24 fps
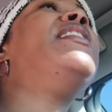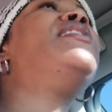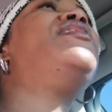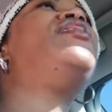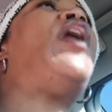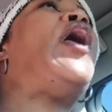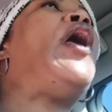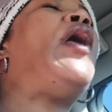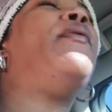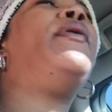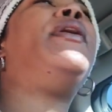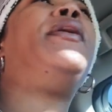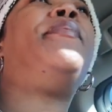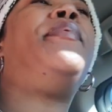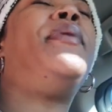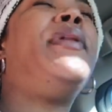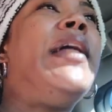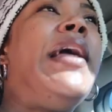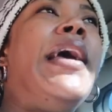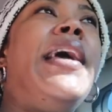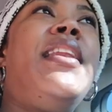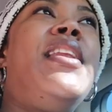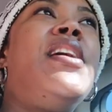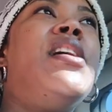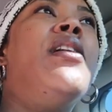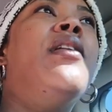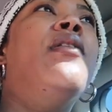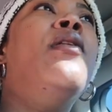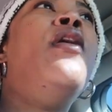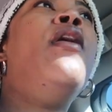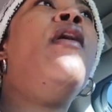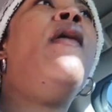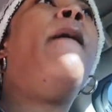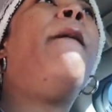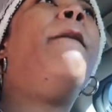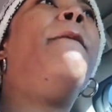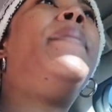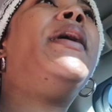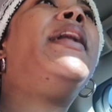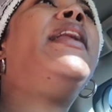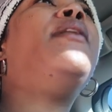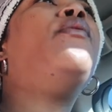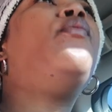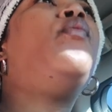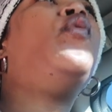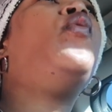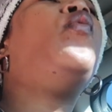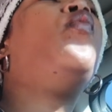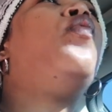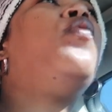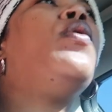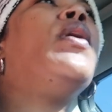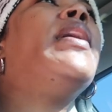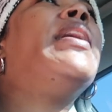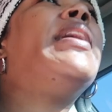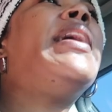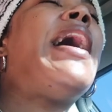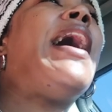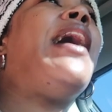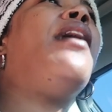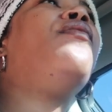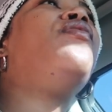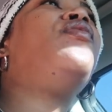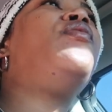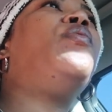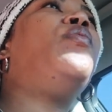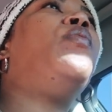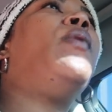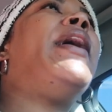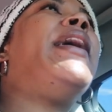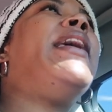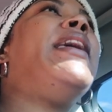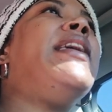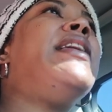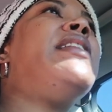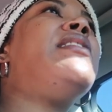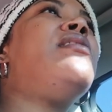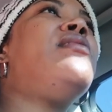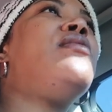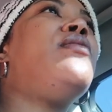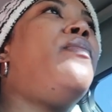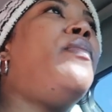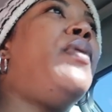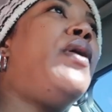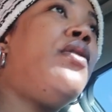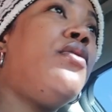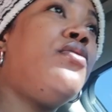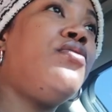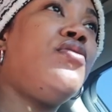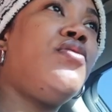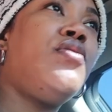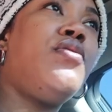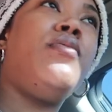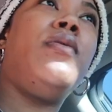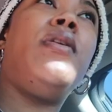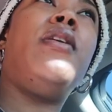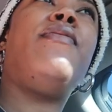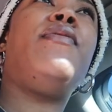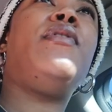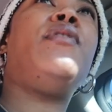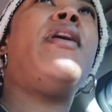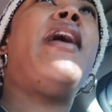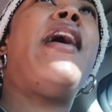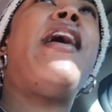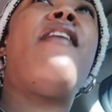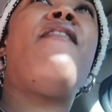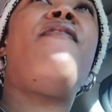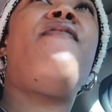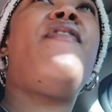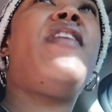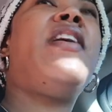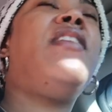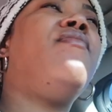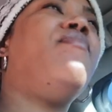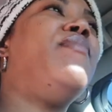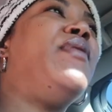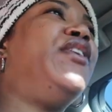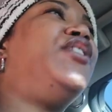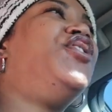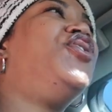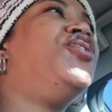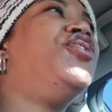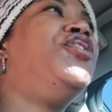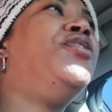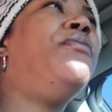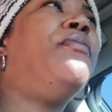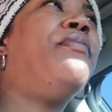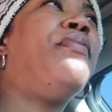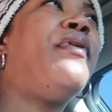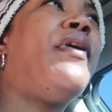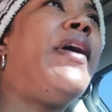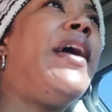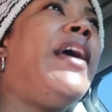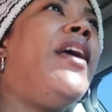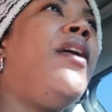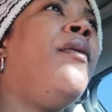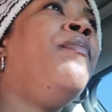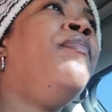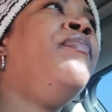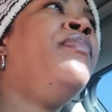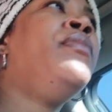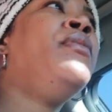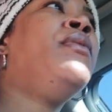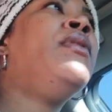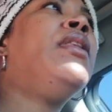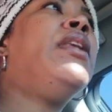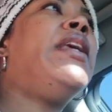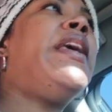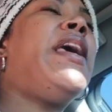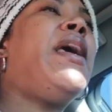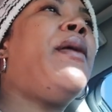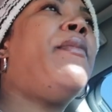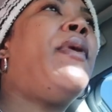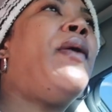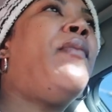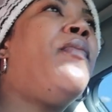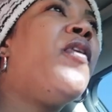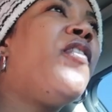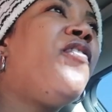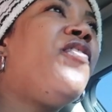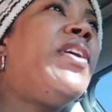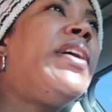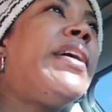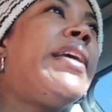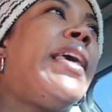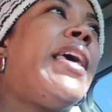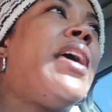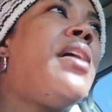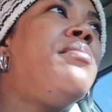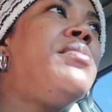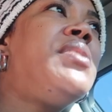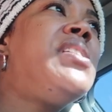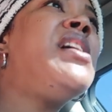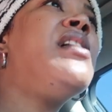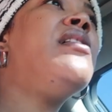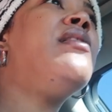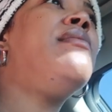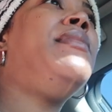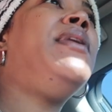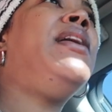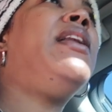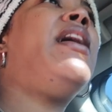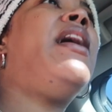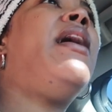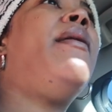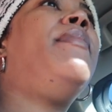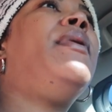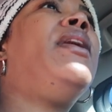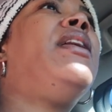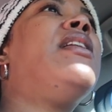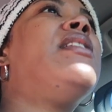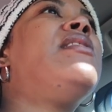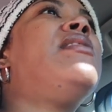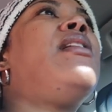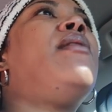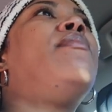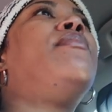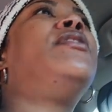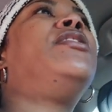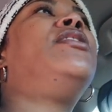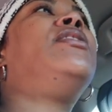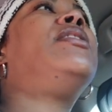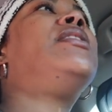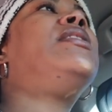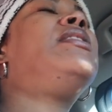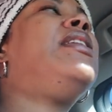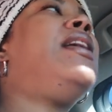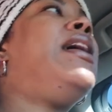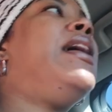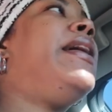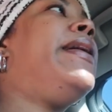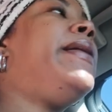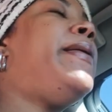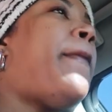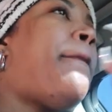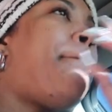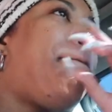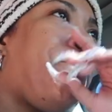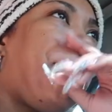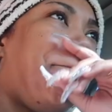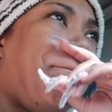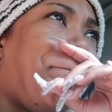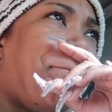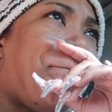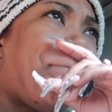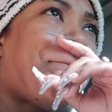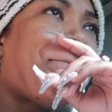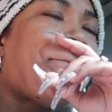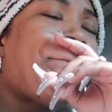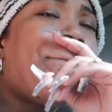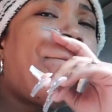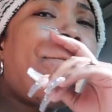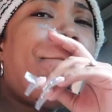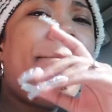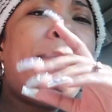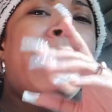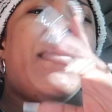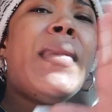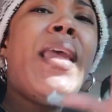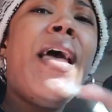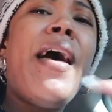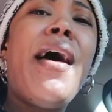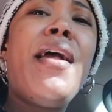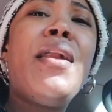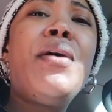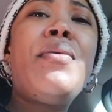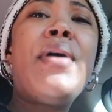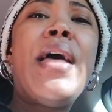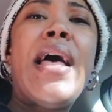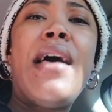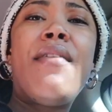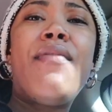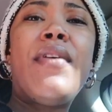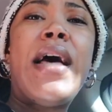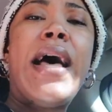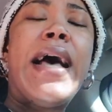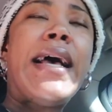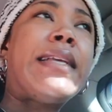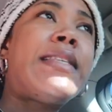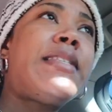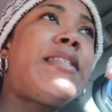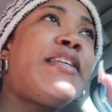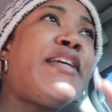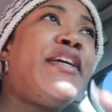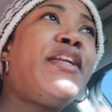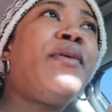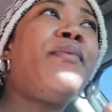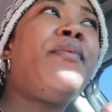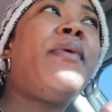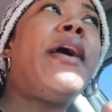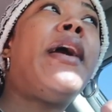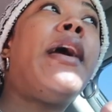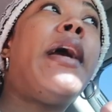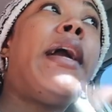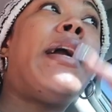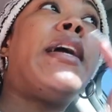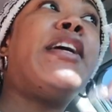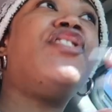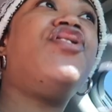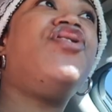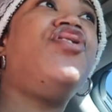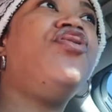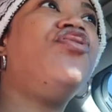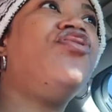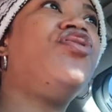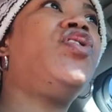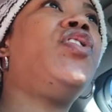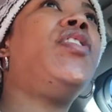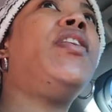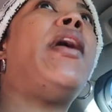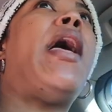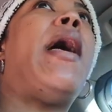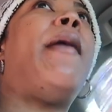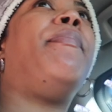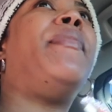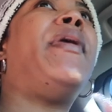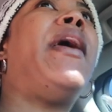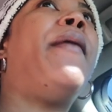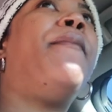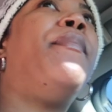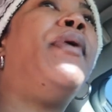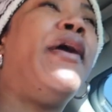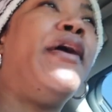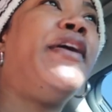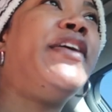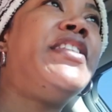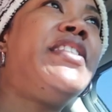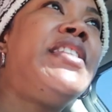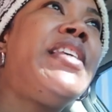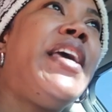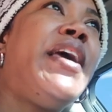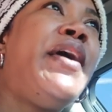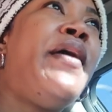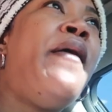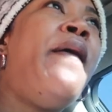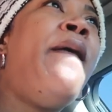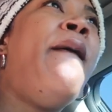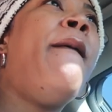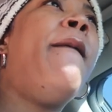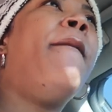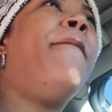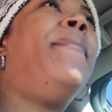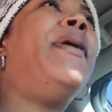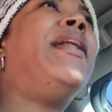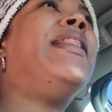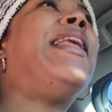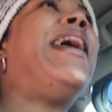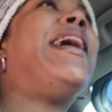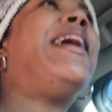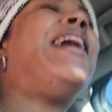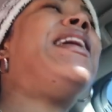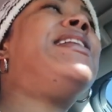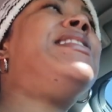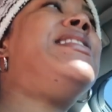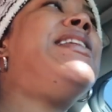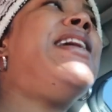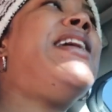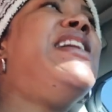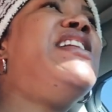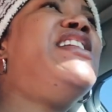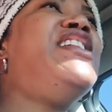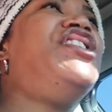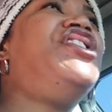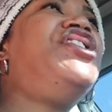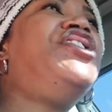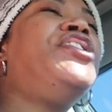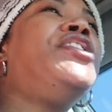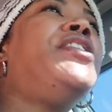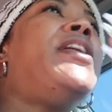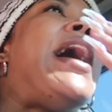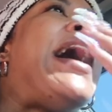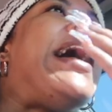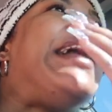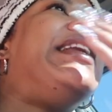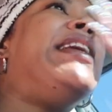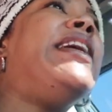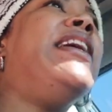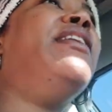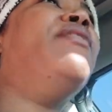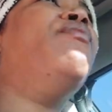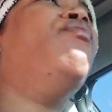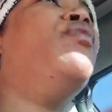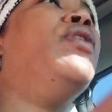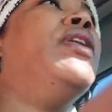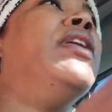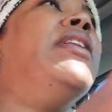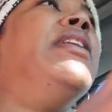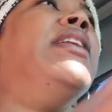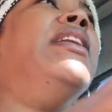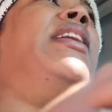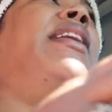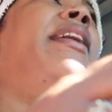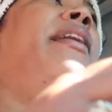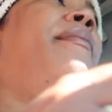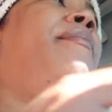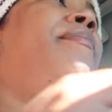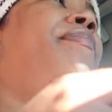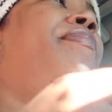already planned out, but it will work out the way it's supposed to. If you have faith, make sure you pray. And my boyfriend kept telling me that, because I was just like, I don't have an itinerary, because usually I'm that person. But like I said, this year I didn't really